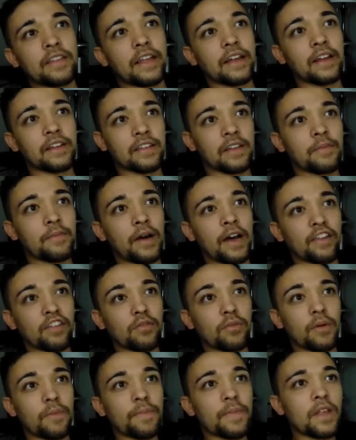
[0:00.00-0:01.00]
saying it's
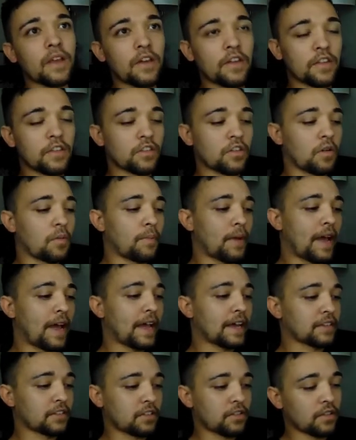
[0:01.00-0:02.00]
impossible. So
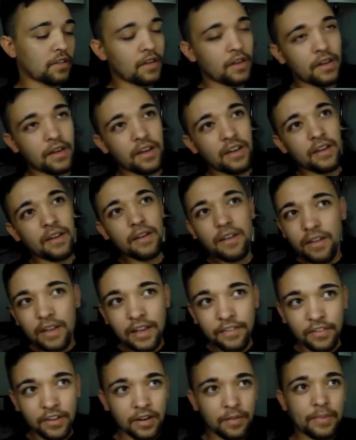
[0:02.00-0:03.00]
max,
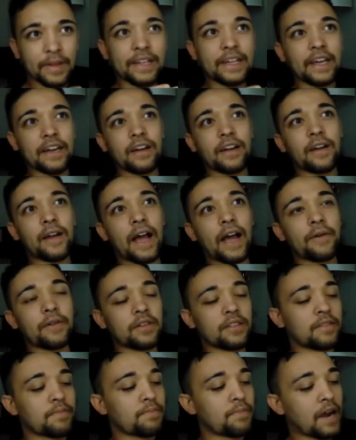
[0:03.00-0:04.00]
if you're a beginner, I
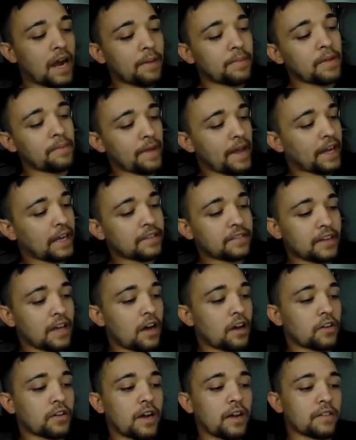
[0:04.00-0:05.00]
would probably max it
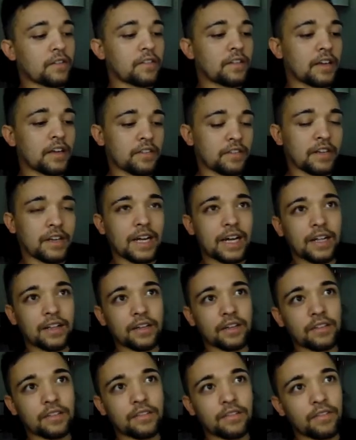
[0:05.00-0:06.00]
out around
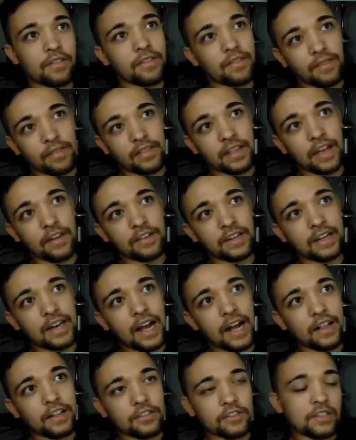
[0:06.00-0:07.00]
$60.
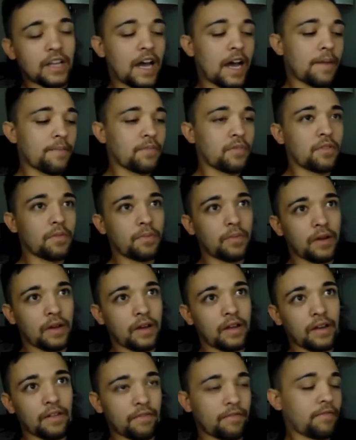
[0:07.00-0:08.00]
$70 tops,
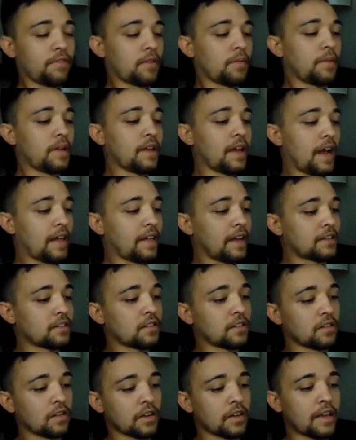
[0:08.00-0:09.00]
but for me, I like
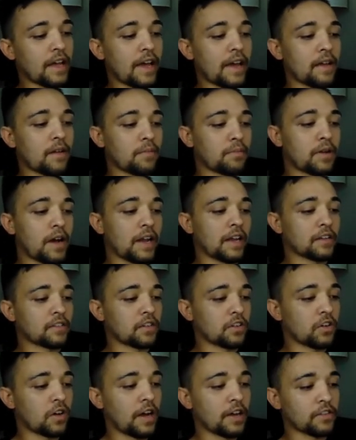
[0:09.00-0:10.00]
to look at products
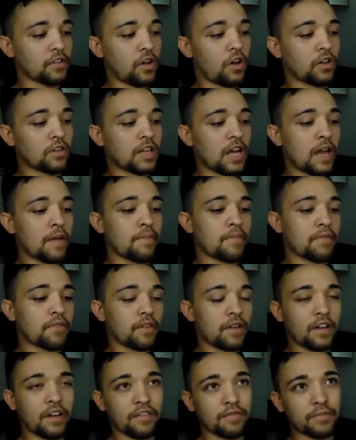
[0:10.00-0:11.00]
across all types
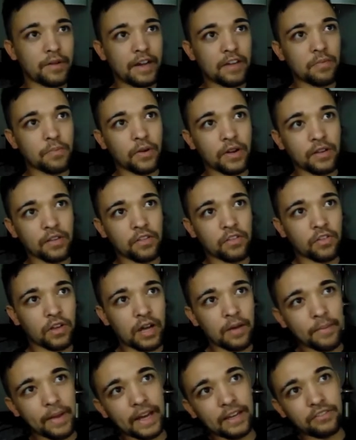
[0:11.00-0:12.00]
of price points, so
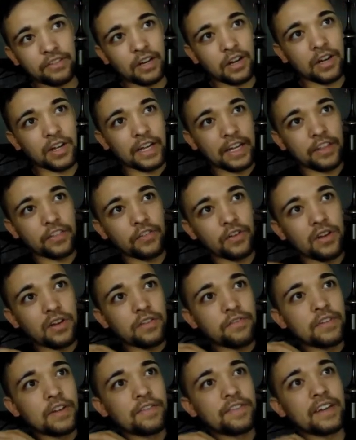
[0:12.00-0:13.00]
I'll max it out like
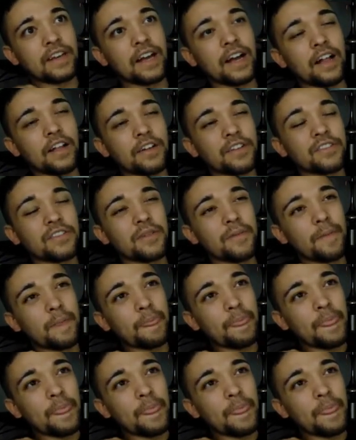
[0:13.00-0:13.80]
$350,